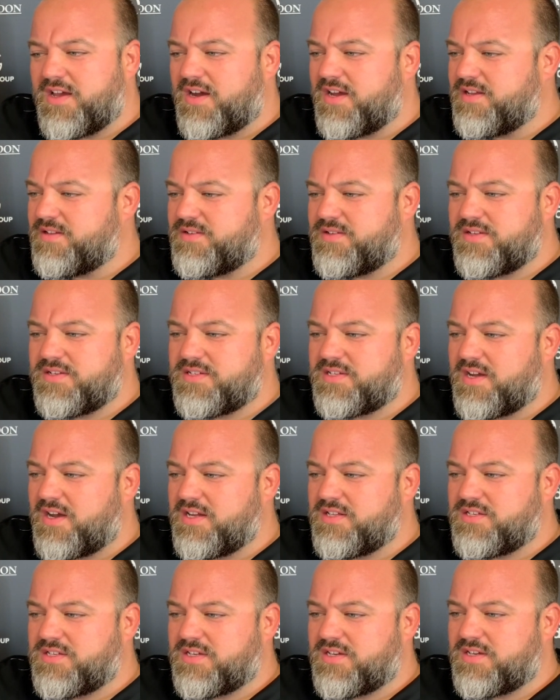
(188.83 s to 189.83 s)
I
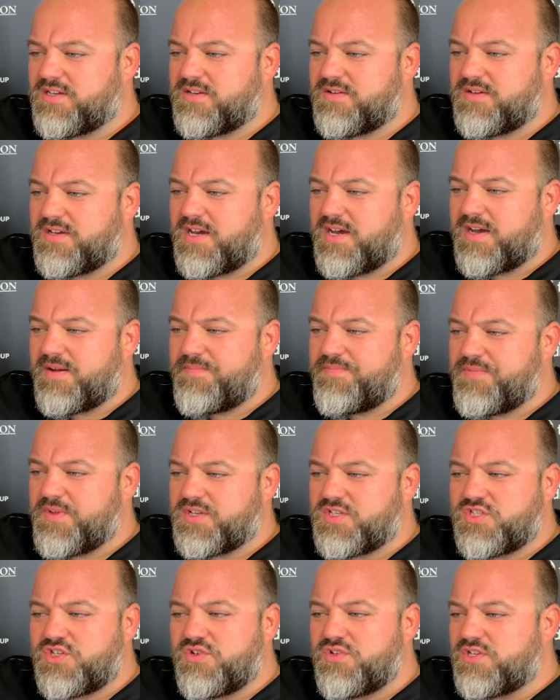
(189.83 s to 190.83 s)
started to um,
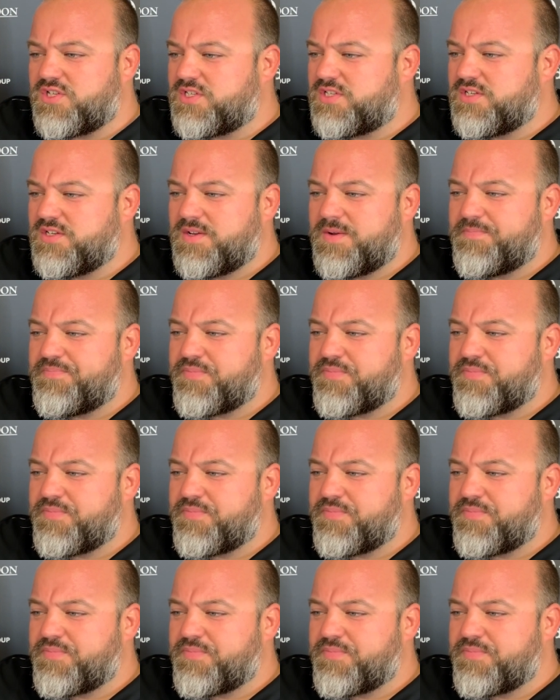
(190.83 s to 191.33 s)
as soon as